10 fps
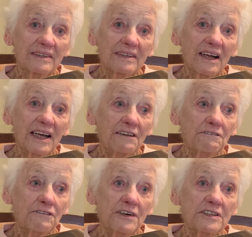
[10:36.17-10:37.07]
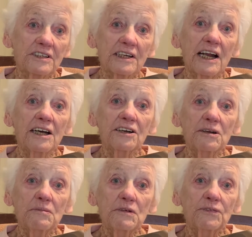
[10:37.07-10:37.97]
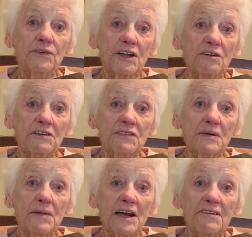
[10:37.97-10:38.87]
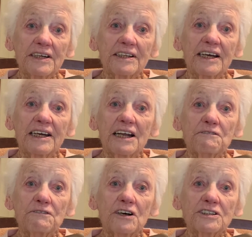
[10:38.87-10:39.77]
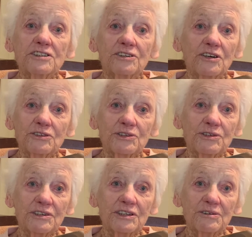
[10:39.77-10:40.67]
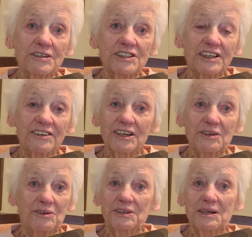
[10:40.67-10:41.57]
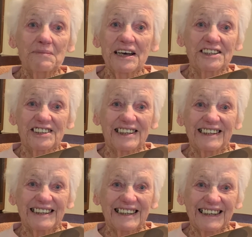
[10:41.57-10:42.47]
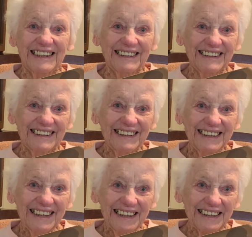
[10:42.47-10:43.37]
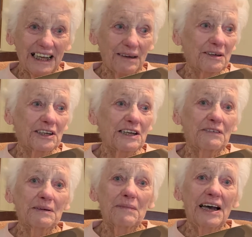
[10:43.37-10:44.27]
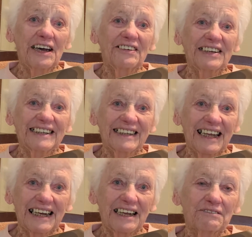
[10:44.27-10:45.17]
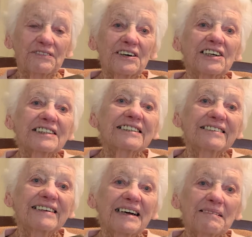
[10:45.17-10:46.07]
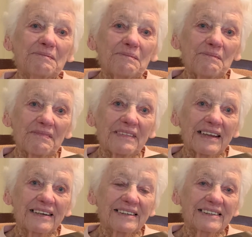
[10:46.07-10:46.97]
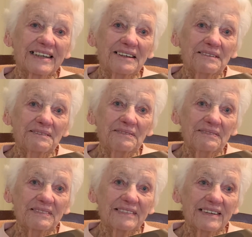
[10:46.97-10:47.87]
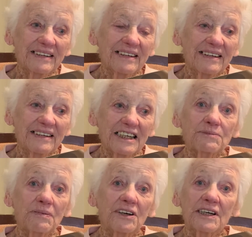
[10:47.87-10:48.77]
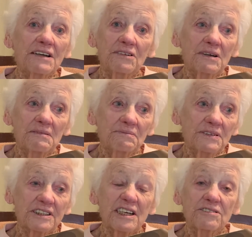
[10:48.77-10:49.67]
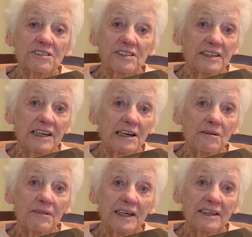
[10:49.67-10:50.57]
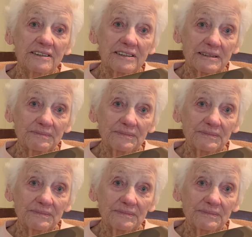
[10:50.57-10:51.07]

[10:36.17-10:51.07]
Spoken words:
I have friends that argued before they were even married. They'd have fights and not talking to each other. I couldn't imagine them. They weren't even married and they had fights, you know. So that's why I never was interested in anyone else,